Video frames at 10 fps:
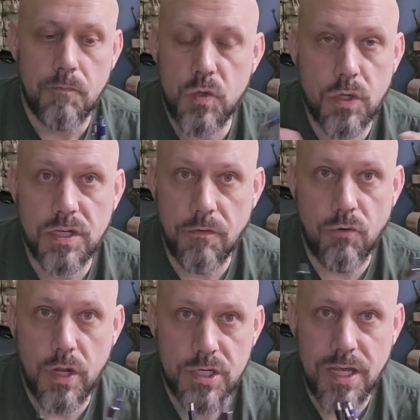You can
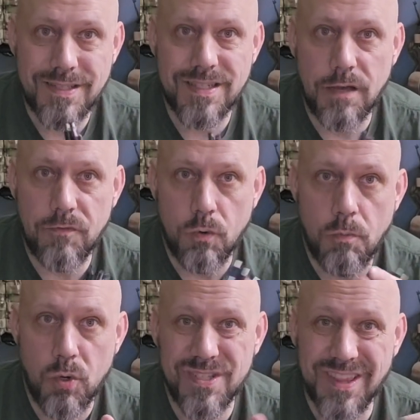differentiate stuff in
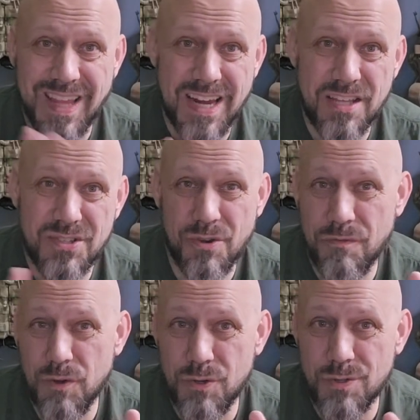reports a lot easier
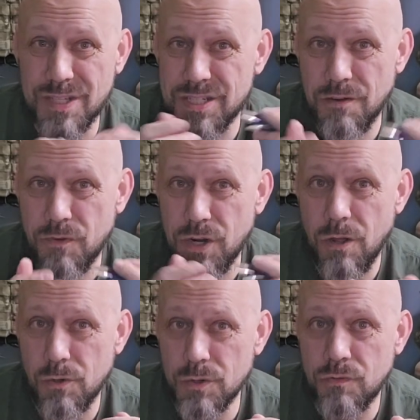if you're using different
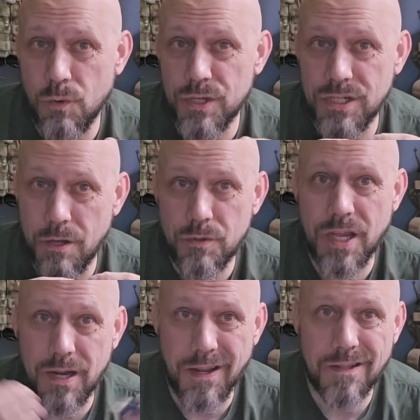colors for
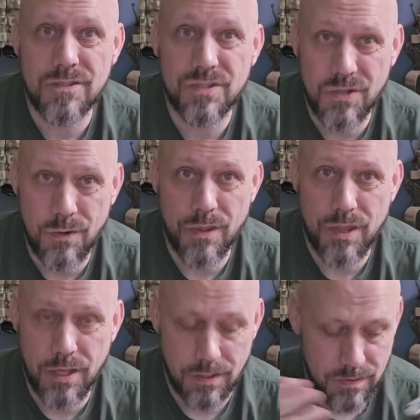denotating certain
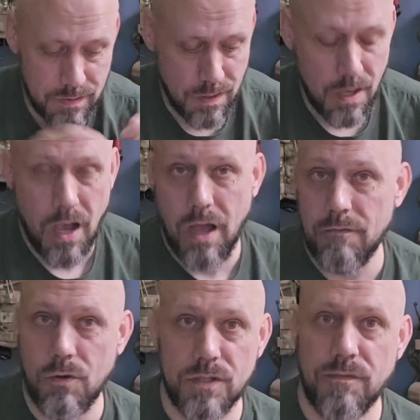things.
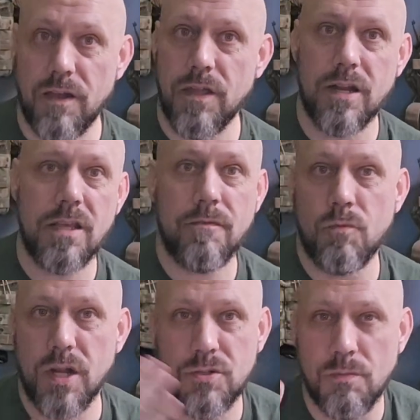I've always found that even
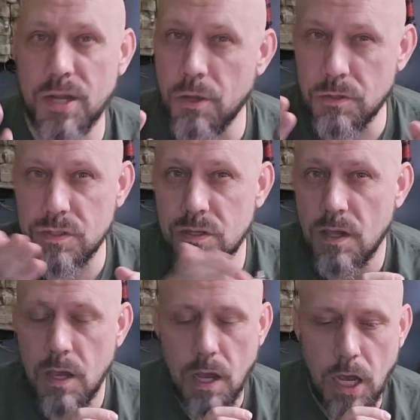when I do my notes,
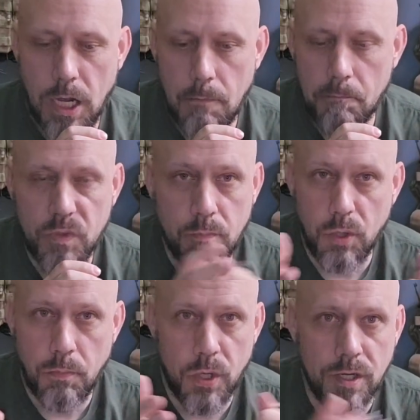the
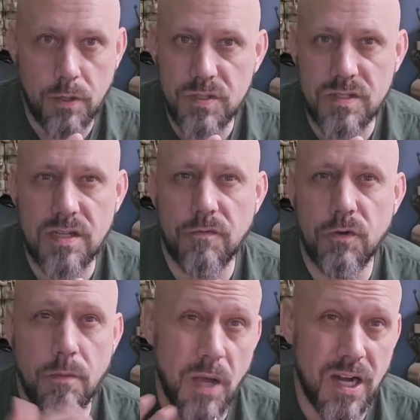bullet point notes and stuff
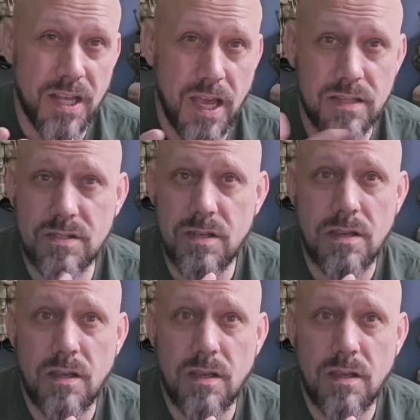for the podcast,